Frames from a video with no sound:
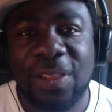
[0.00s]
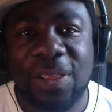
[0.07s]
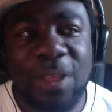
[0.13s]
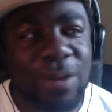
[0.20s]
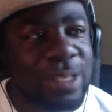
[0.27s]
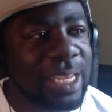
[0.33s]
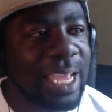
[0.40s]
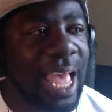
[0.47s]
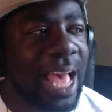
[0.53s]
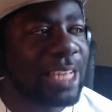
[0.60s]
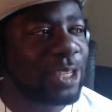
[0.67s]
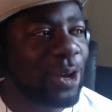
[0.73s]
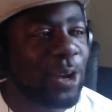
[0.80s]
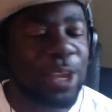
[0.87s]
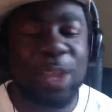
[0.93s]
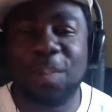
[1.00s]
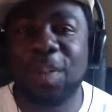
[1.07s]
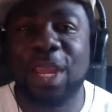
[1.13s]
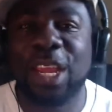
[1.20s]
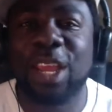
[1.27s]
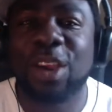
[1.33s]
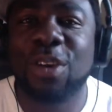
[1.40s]
Those guys aren't
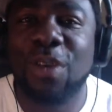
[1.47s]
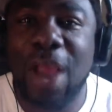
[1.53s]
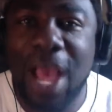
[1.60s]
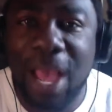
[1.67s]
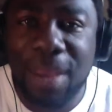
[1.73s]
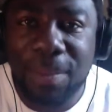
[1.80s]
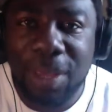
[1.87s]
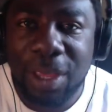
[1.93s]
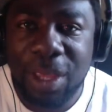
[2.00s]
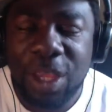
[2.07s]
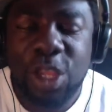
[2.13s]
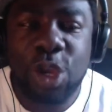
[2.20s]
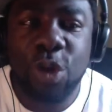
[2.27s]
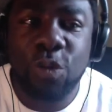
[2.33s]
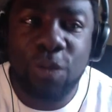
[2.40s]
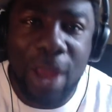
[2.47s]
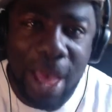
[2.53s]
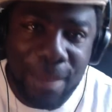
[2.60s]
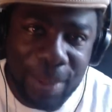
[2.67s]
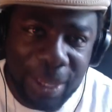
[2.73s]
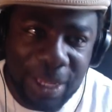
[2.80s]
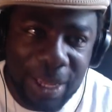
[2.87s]
committing a crime. You're
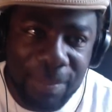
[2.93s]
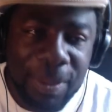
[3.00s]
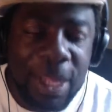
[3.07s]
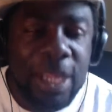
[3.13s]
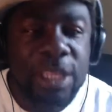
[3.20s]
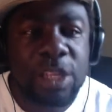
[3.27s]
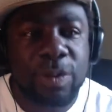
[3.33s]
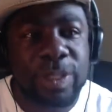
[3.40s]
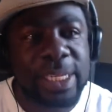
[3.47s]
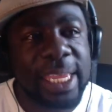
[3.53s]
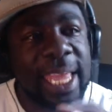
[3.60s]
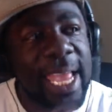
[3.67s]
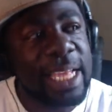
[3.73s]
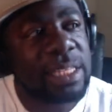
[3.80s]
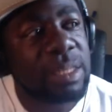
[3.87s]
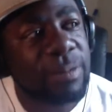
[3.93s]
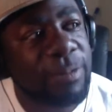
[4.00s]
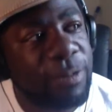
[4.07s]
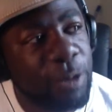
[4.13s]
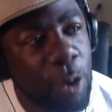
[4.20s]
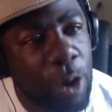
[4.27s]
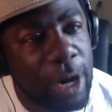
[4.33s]
robbing them. There was a case in
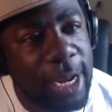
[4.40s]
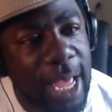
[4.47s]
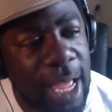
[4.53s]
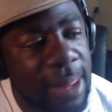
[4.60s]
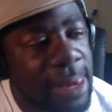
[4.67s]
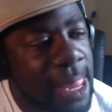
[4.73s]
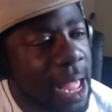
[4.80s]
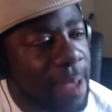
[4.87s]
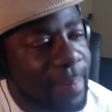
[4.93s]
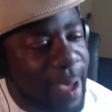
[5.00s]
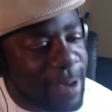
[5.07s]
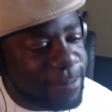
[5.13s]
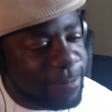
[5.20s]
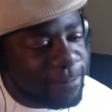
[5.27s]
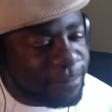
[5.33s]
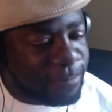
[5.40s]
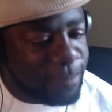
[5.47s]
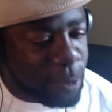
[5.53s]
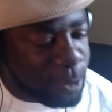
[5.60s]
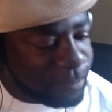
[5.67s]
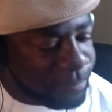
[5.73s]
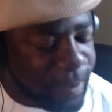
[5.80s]
Florida about
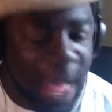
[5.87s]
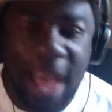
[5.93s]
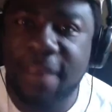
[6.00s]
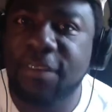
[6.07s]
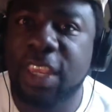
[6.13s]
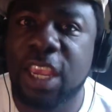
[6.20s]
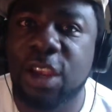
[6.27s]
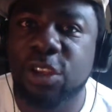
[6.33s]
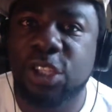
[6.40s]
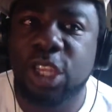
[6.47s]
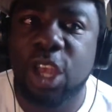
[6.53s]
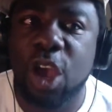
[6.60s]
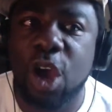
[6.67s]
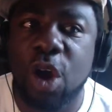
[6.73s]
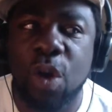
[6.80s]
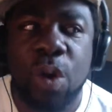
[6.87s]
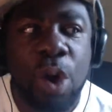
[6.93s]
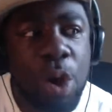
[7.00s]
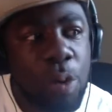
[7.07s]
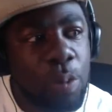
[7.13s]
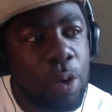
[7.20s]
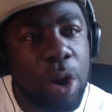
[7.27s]
four or five years ago
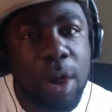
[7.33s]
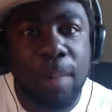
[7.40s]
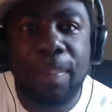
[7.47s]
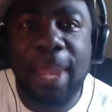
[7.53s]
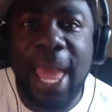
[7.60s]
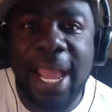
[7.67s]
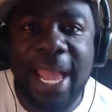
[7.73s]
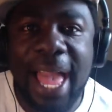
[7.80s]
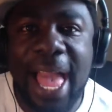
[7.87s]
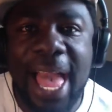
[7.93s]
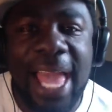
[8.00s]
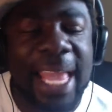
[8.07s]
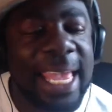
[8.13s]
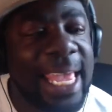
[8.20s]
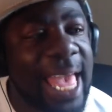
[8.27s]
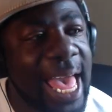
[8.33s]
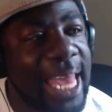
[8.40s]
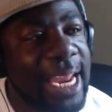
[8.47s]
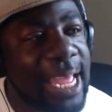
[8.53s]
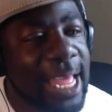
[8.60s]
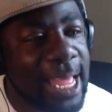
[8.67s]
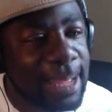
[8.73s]
where a black guy
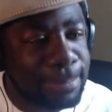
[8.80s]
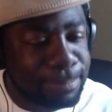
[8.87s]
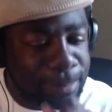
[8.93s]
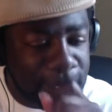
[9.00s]
got, um,